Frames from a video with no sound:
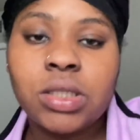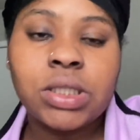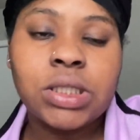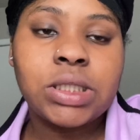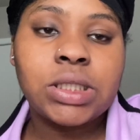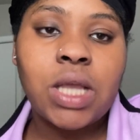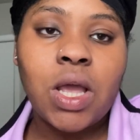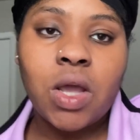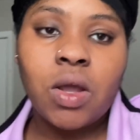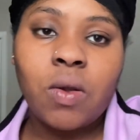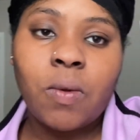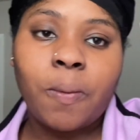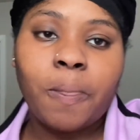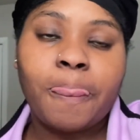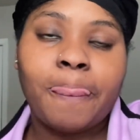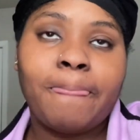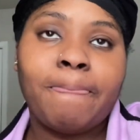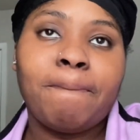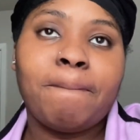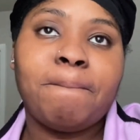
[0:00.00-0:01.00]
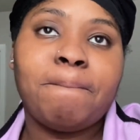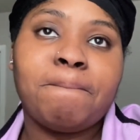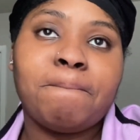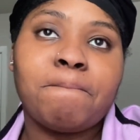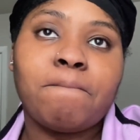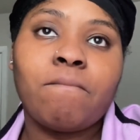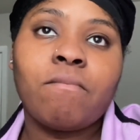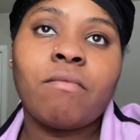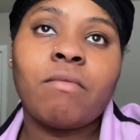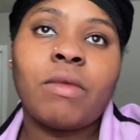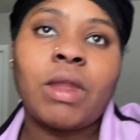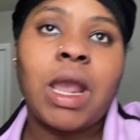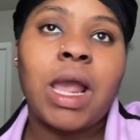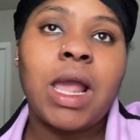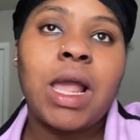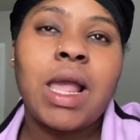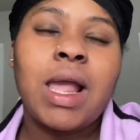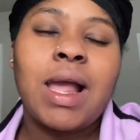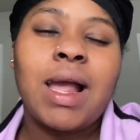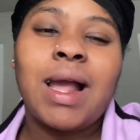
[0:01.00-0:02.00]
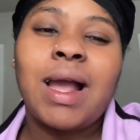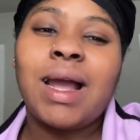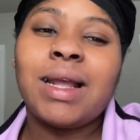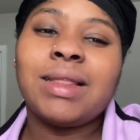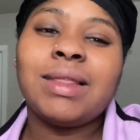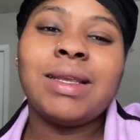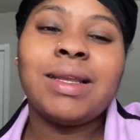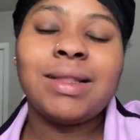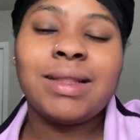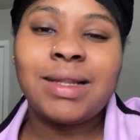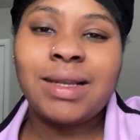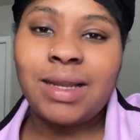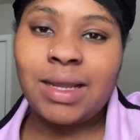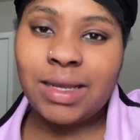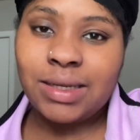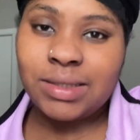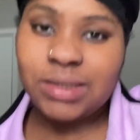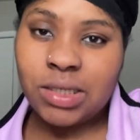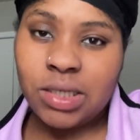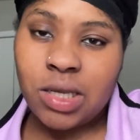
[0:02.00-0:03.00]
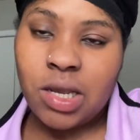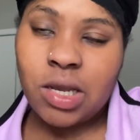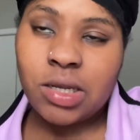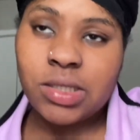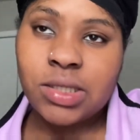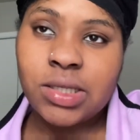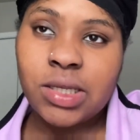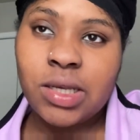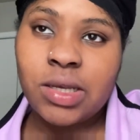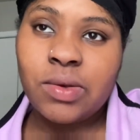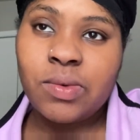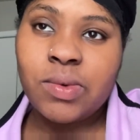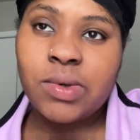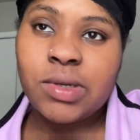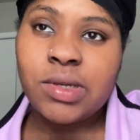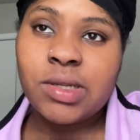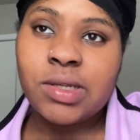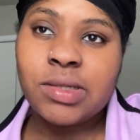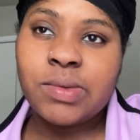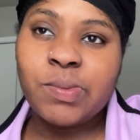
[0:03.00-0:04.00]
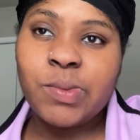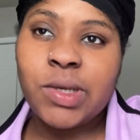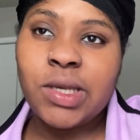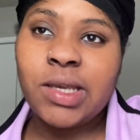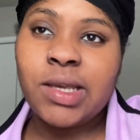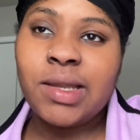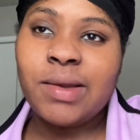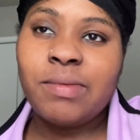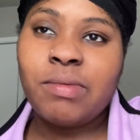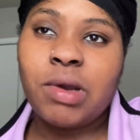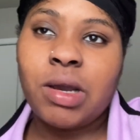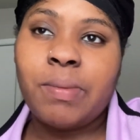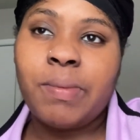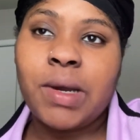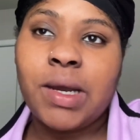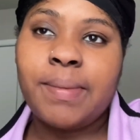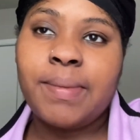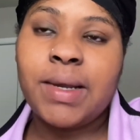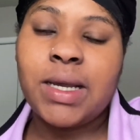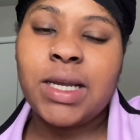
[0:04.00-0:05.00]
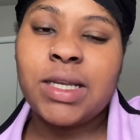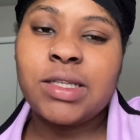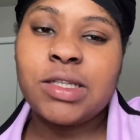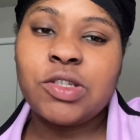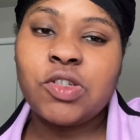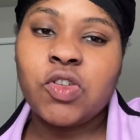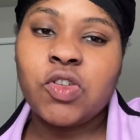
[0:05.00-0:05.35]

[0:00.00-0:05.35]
So, I think the last thing y'all seen was me eating my Popeyes and